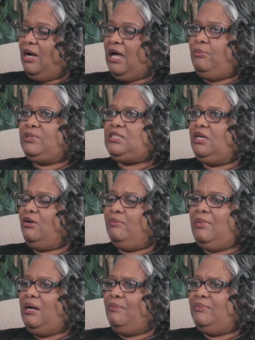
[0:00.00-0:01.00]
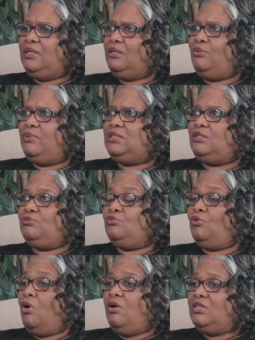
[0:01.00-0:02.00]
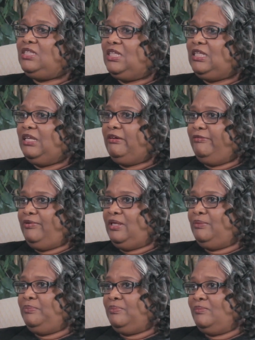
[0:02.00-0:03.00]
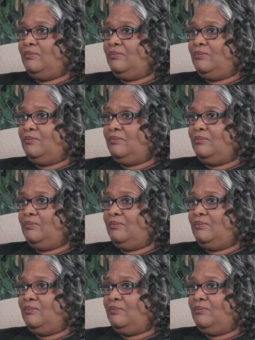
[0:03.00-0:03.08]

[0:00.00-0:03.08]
I would tell her, Mom, you wasn't wrong to love him.